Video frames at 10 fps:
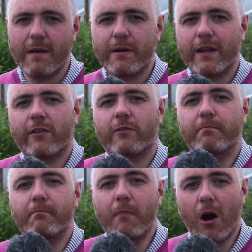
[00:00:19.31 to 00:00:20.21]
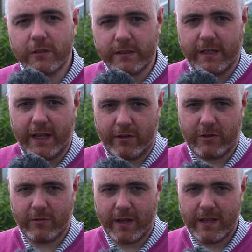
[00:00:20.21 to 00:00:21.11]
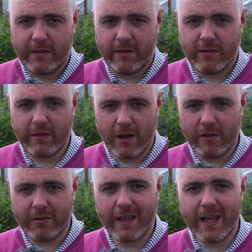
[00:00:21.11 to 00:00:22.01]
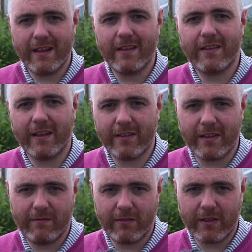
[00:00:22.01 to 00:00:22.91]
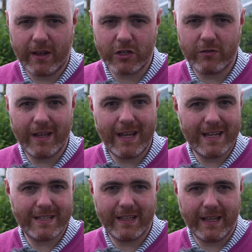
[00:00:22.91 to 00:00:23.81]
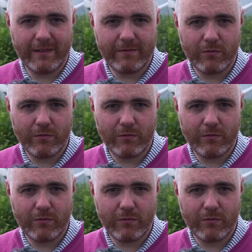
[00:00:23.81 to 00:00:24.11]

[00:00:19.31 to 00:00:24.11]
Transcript: But its modern history starts in 16th century Italy,